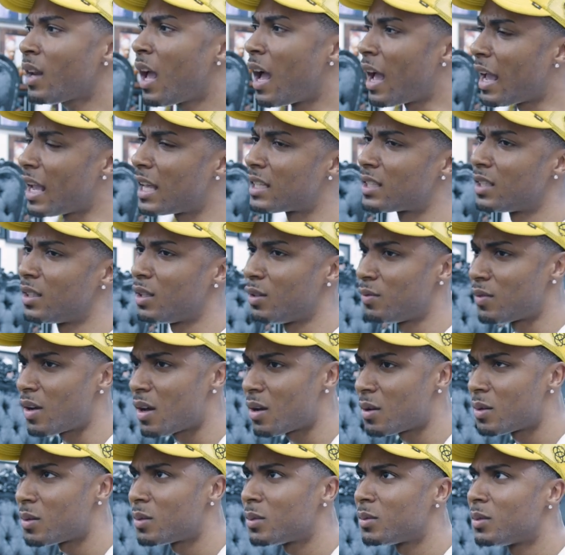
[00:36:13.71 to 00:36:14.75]
I answered the
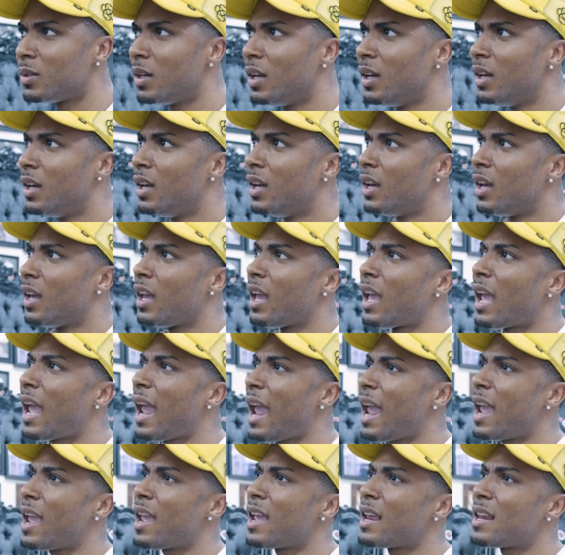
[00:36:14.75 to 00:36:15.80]
phone
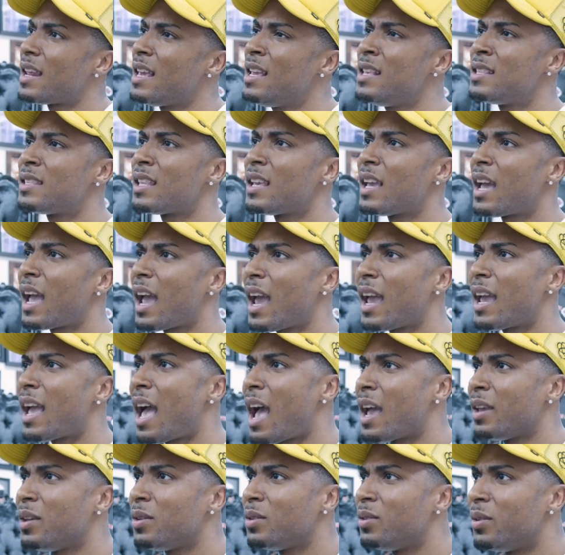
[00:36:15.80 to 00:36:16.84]
and he said, hey,
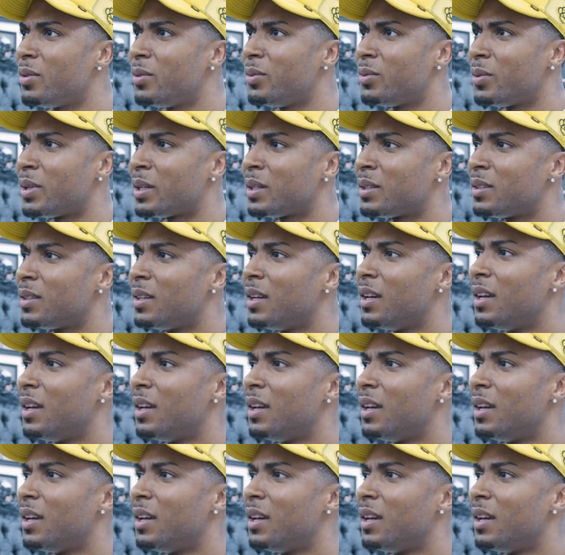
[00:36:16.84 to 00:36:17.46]
how you doing?